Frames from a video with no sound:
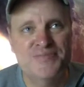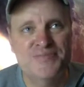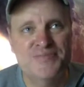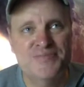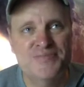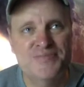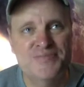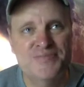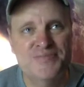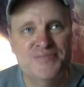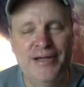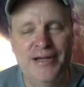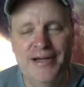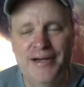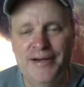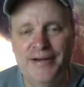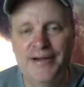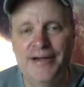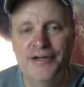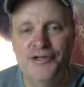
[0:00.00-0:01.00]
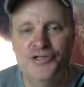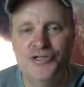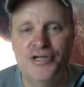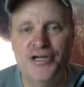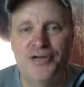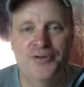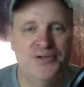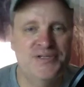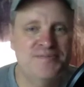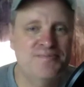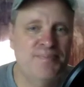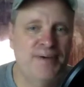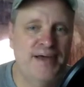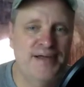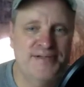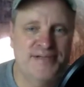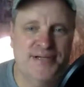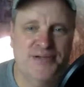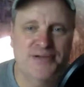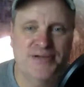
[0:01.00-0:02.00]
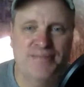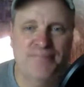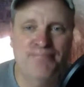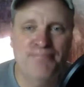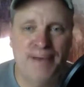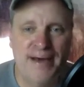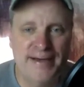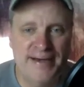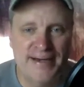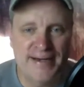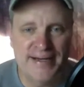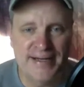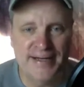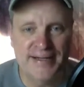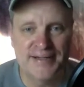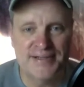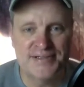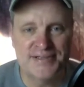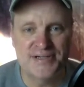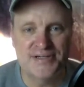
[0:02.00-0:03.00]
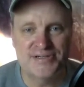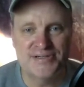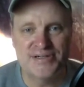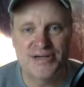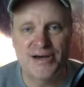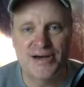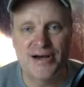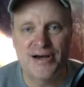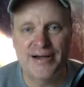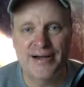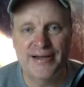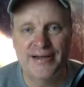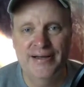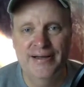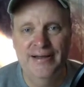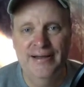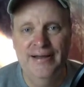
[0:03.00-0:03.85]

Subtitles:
but in a nutshell, it's basically betting against a stock.